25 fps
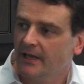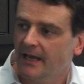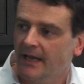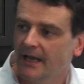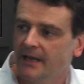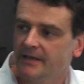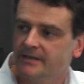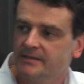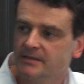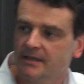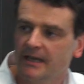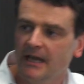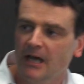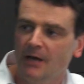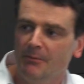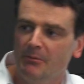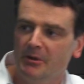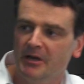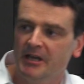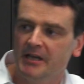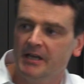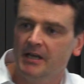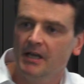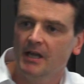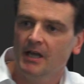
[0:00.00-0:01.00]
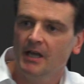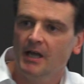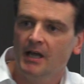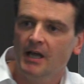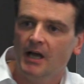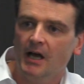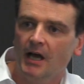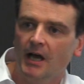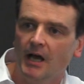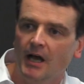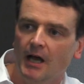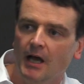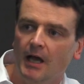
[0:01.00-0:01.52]
at how many,
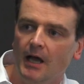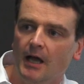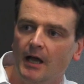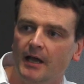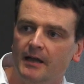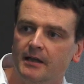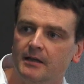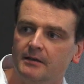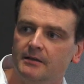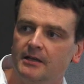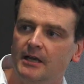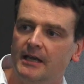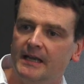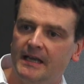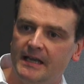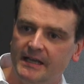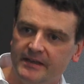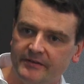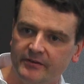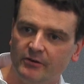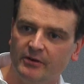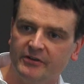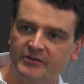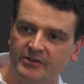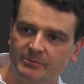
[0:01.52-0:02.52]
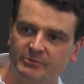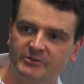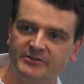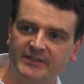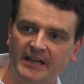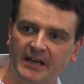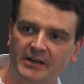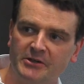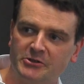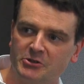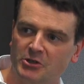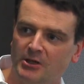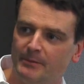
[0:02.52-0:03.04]
is there a
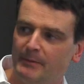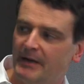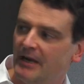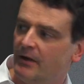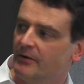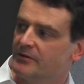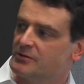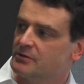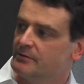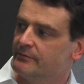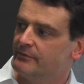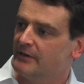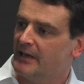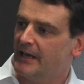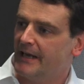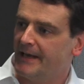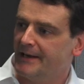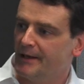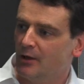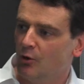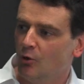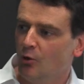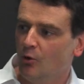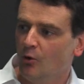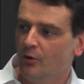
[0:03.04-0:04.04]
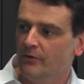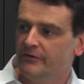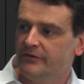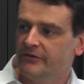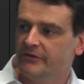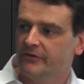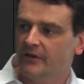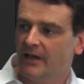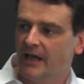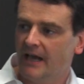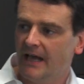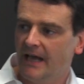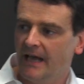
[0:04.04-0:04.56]
substantial amount of
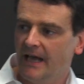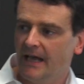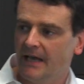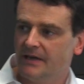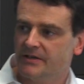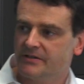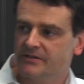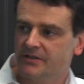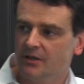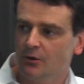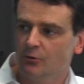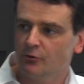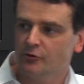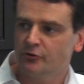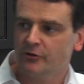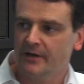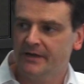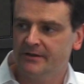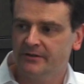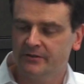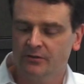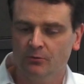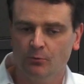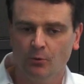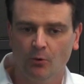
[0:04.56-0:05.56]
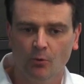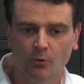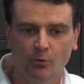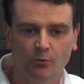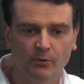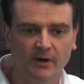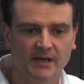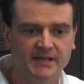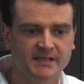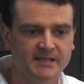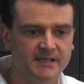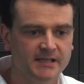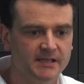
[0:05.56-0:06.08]
landlords and sole traders who are
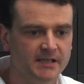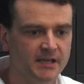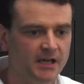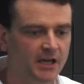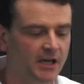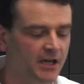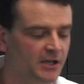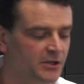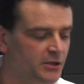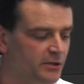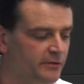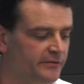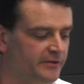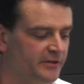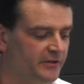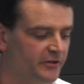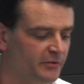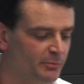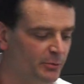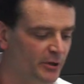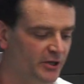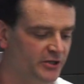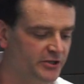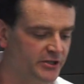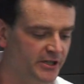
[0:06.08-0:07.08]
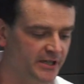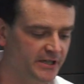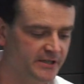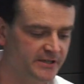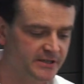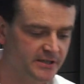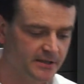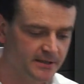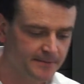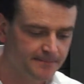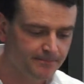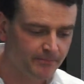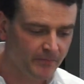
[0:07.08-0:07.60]
already using a
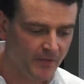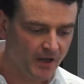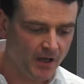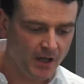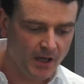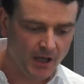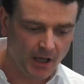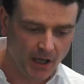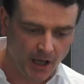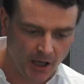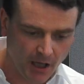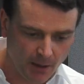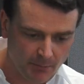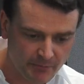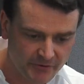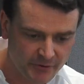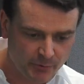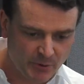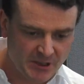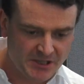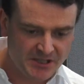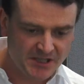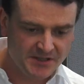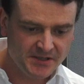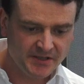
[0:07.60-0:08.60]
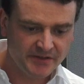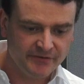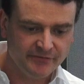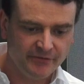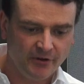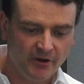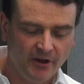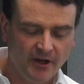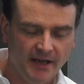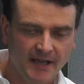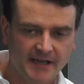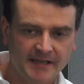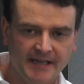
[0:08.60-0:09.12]
spreadsheet. So we did this
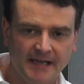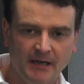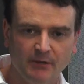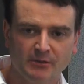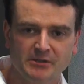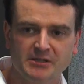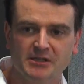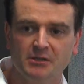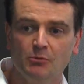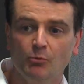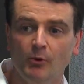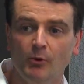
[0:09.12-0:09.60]
via Accounting